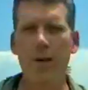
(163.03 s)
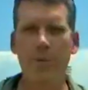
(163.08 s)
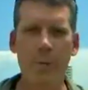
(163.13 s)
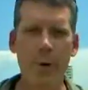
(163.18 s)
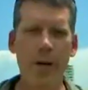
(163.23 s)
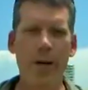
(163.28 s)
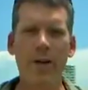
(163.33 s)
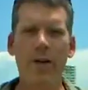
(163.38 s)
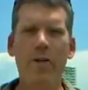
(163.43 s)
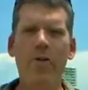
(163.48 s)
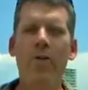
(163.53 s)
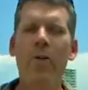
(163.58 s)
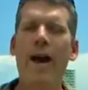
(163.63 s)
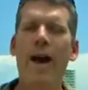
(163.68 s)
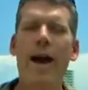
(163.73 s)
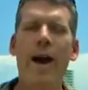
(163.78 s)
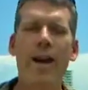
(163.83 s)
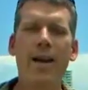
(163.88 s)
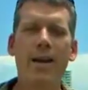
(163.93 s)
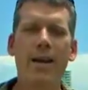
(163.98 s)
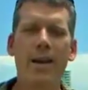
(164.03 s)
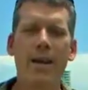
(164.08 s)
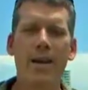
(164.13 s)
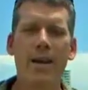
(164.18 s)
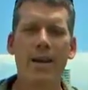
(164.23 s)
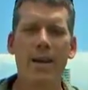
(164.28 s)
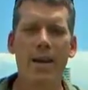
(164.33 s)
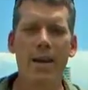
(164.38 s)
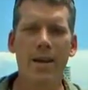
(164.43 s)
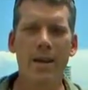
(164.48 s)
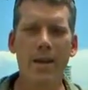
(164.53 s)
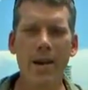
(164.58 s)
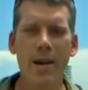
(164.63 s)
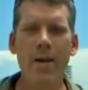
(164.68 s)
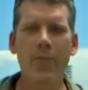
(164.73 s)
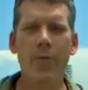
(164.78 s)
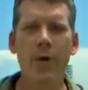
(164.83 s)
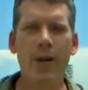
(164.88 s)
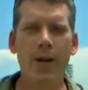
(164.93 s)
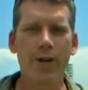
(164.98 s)
If we could do that,
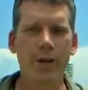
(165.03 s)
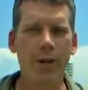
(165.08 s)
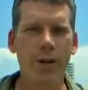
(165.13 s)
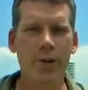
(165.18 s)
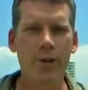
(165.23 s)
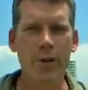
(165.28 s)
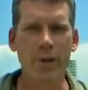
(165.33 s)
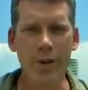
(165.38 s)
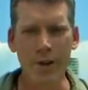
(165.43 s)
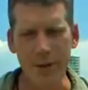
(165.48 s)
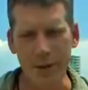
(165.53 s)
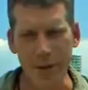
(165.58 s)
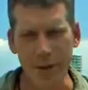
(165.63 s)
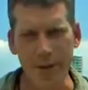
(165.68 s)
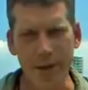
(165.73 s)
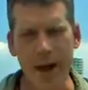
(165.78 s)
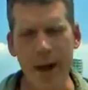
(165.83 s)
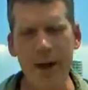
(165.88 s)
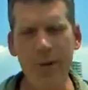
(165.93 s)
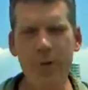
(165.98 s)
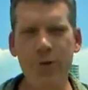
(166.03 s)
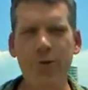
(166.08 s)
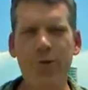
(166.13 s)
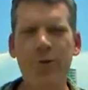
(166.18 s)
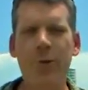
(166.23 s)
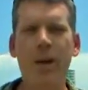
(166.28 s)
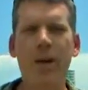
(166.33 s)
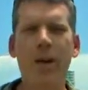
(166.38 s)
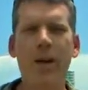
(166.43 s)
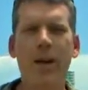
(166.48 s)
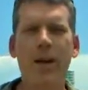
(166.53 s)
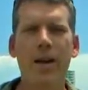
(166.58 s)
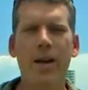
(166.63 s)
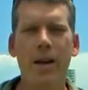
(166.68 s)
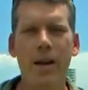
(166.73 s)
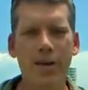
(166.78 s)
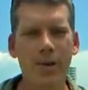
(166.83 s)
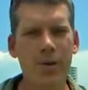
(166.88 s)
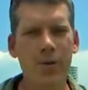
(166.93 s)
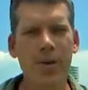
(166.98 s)
then we could turn this catastrophe
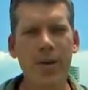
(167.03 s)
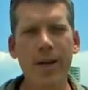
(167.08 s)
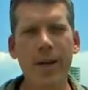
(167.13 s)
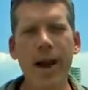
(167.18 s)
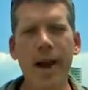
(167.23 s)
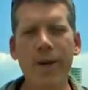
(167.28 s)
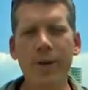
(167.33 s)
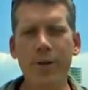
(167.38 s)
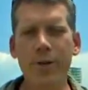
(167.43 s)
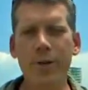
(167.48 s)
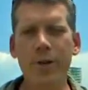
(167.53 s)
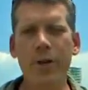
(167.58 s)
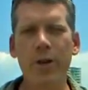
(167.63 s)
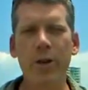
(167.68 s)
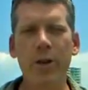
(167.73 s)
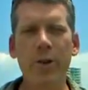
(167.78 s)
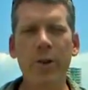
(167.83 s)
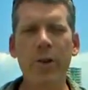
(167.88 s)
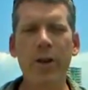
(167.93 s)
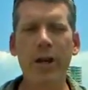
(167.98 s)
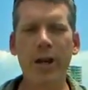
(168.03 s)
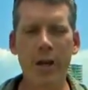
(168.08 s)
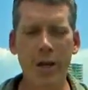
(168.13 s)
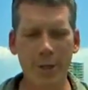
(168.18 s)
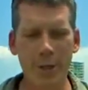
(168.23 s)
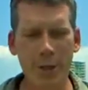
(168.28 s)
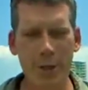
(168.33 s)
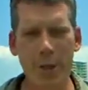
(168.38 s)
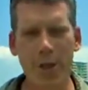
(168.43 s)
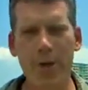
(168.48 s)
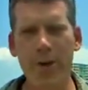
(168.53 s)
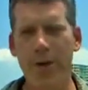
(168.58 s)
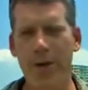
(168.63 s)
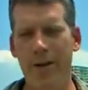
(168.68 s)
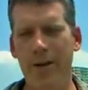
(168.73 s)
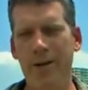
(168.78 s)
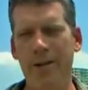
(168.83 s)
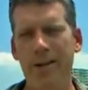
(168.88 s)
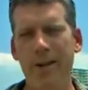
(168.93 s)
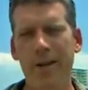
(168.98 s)
into a national learning
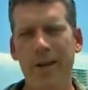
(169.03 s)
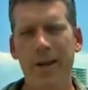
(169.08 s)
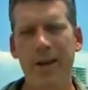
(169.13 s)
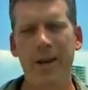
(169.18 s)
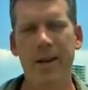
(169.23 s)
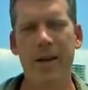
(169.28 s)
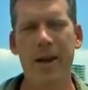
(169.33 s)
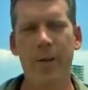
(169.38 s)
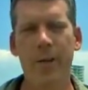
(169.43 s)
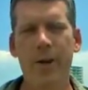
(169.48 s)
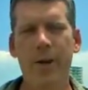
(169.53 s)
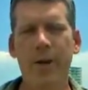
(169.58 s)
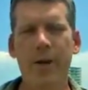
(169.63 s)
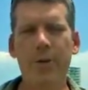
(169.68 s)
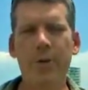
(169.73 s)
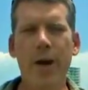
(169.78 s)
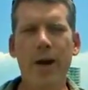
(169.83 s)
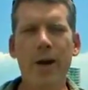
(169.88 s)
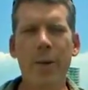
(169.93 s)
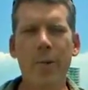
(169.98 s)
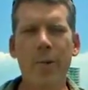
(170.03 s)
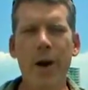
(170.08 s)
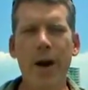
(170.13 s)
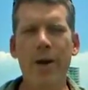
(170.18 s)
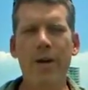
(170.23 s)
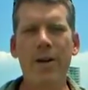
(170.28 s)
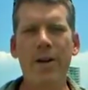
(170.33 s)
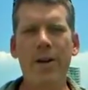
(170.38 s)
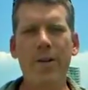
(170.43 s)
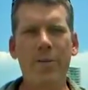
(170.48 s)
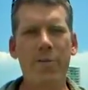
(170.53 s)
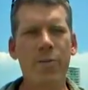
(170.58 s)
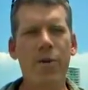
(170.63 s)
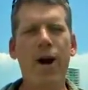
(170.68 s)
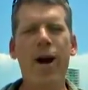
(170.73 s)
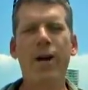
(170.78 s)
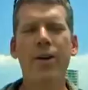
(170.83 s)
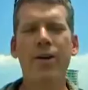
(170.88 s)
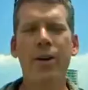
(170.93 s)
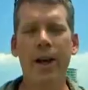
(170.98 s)
experience and we could create a better,
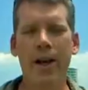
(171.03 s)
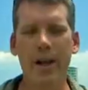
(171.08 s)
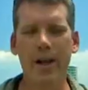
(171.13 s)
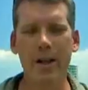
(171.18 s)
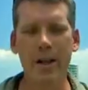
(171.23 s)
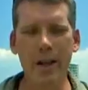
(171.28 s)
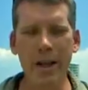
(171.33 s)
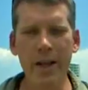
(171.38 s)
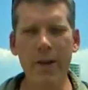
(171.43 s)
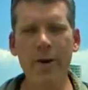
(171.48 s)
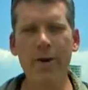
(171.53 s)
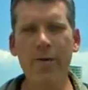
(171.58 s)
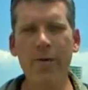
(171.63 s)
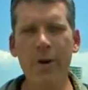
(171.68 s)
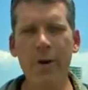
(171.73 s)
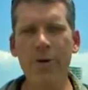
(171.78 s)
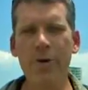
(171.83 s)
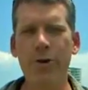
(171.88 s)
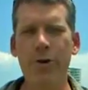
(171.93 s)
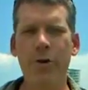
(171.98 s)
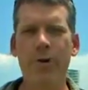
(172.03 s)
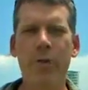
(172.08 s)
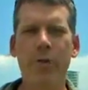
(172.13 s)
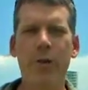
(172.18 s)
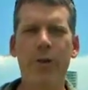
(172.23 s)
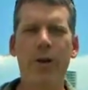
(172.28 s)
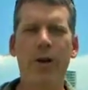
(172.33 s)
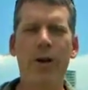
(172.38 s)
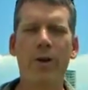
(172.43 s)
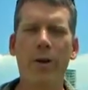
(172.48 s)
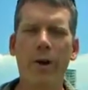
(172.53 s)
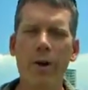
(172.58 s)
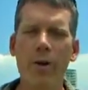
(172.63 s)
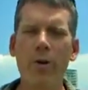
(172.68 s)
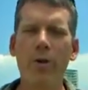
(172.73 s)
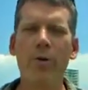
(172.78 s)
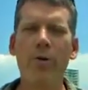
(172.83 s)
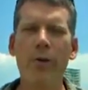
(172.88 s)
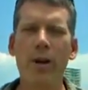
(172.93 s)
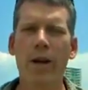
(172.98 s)
brighter, and cleaner future with our
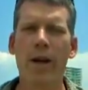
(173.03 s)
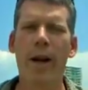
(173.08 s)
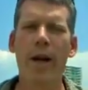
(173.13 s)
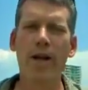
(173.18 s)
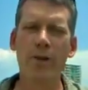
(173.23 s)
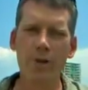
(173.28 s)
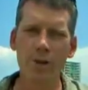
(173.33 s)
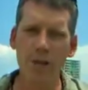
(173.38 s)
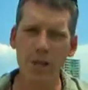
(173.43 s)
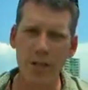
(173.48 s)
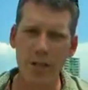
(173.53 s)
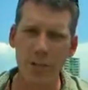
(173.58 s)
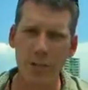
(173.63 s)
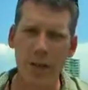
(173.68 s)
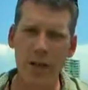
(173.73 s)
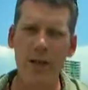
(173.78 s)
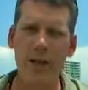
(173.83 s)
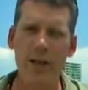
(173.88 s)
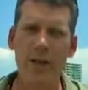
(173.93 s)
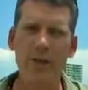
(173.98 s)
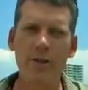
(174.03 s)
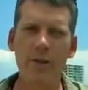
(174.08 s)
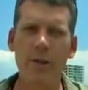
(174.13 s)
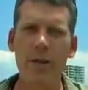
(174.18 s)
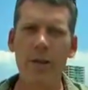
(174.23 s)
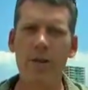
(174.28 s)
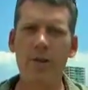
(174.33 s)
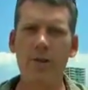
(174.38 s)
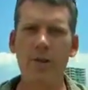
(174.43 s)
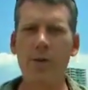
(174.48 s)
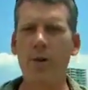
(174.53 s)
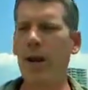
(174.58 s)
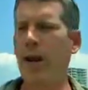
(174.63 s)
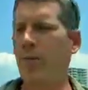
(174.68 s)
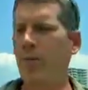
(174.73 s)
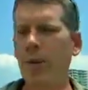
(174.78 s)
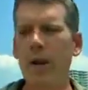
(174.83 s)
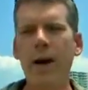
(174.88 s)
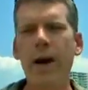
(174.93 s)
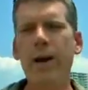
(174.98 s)
own energy dependence, so we're
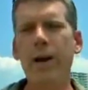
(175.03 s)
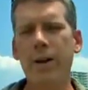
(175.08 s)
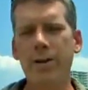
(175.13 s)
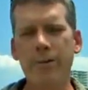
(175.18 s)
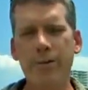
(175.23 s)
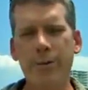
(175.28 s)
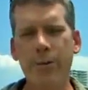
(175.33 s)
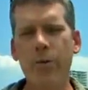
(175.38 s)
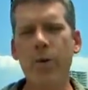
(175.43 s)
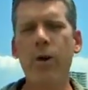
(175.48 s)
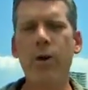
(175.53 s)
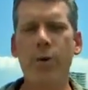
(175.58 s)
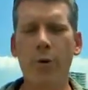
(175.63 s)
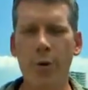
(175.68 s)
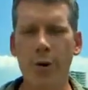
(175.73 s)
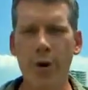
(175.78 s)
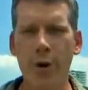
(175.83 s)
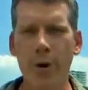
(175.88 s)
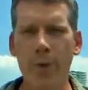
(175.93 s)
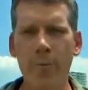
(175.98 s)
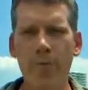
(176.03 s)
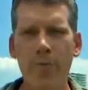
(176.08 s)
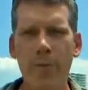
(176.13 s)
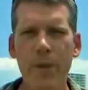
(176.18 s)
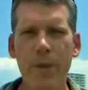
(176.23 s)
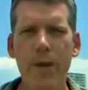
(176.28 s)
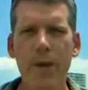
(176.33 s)
not relying on foreign oil